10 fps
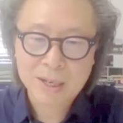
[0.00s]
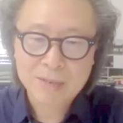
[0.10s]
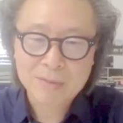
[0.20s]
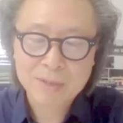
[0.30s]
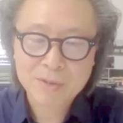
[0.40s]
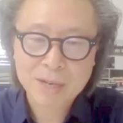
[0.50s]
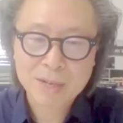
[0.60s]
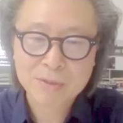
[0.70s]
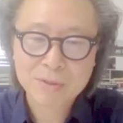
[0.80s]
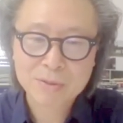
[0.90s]
we try
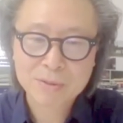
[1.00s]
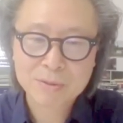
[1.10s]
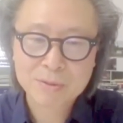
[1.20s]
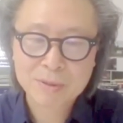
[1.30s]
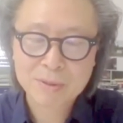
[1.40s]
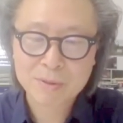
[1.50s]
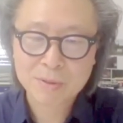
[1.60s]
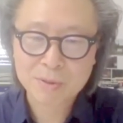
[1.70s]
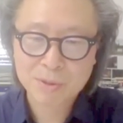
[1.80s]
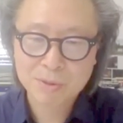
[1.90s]
to you know
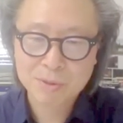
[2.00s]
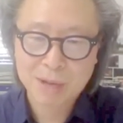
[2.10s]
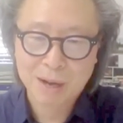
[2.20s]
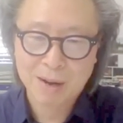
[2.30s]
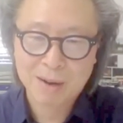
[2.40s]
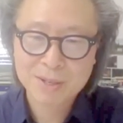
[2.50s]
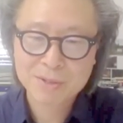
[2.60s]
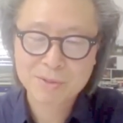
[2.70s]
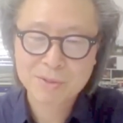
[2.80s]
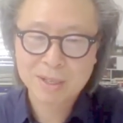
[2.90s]
use
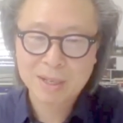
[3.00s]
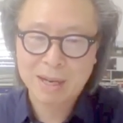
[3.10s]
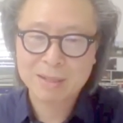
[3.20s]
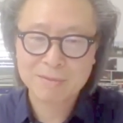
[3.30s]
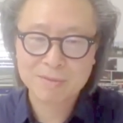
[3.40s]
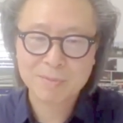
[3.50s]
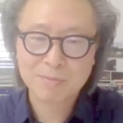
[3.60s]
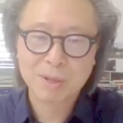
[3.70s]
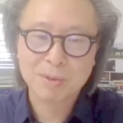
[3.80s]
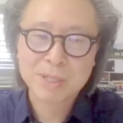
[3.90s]
arts kind of a
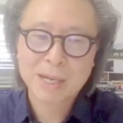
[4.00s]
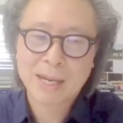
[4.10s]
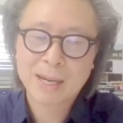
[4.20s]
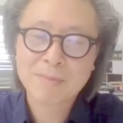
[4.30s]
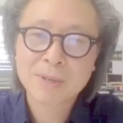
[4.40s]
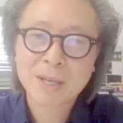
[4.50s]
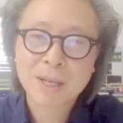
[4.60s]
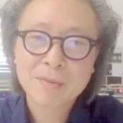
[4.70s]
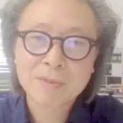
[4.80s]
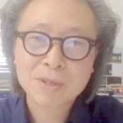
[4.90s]
prototype.
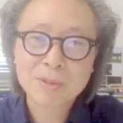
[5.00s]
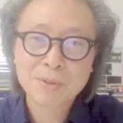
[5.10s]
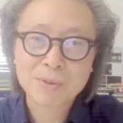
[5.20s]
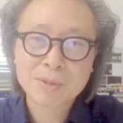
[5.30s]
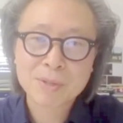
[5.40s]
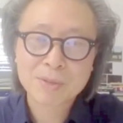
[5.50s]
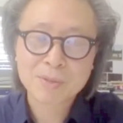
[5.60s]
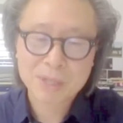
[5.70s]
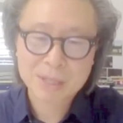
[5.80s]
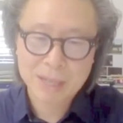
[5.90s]
We use uh,
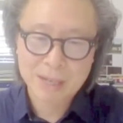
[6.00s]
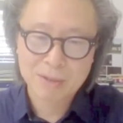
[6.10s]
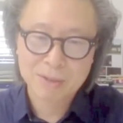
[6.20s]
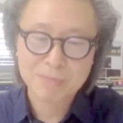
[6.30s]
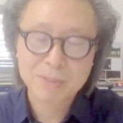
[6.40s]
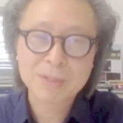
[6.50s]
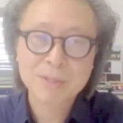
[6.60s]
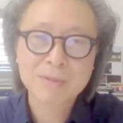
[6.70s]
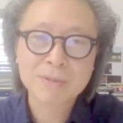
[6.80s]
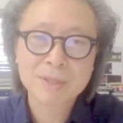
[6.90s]
recycled
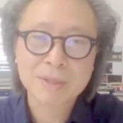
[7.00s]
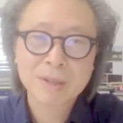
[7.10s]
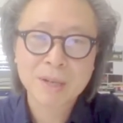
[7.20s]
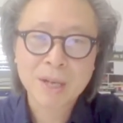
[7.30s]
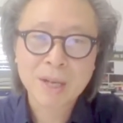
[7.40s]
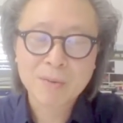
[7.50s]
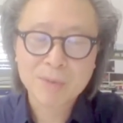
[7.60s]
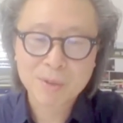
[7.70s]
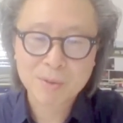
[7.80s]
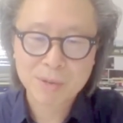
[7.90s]
material.
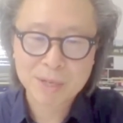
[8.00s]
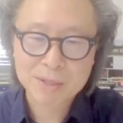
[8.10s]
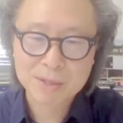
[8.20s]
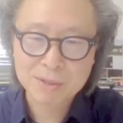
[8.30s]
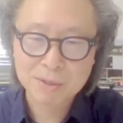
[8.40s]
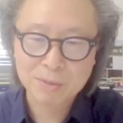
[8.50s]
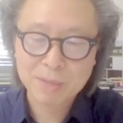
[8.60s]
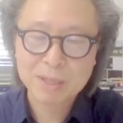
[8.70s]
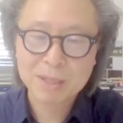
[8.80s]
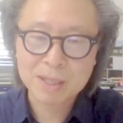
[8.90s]
We create so
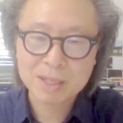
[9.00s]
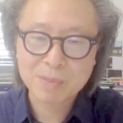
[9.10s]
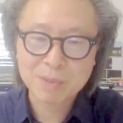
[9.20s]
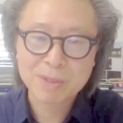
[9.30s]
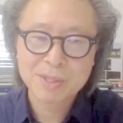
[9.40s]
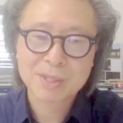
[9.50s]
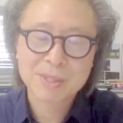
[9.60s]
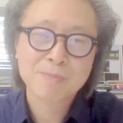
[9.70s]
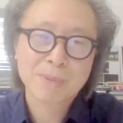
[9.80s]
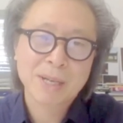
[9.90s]
many experience
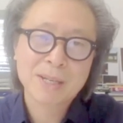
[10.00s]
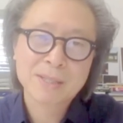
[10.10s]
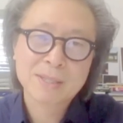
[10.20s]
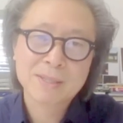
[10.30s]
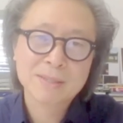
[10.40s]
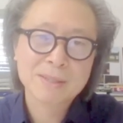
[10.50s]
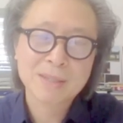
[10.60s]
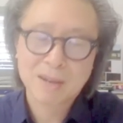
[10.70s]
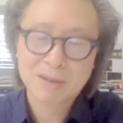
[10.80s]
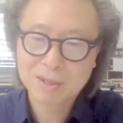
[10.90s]
space,
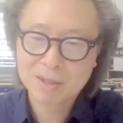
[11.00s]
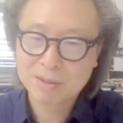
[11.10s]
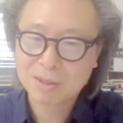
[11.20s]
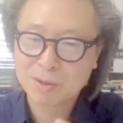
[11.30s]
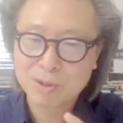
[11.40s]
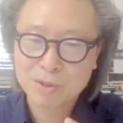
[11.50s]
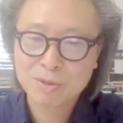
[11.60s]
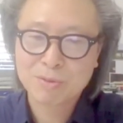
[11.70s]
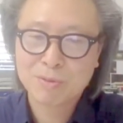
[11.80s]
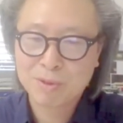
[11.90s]
not going
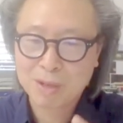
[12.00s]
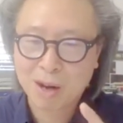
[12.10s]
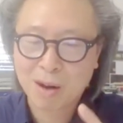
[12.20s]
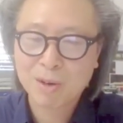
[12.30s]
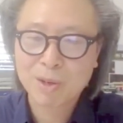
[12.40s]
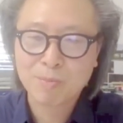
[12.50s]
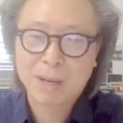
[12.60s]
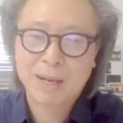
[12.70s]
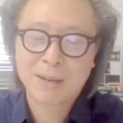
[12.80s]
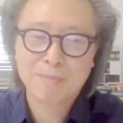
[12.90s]
to
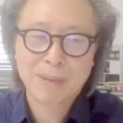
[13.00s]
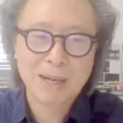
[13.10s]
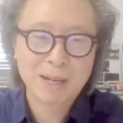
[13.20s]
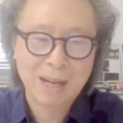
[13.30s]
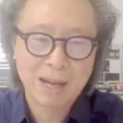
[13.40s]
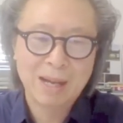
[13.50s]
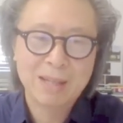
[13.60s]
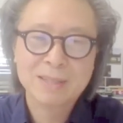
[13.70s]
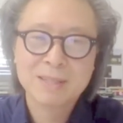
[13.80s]
occupy by lot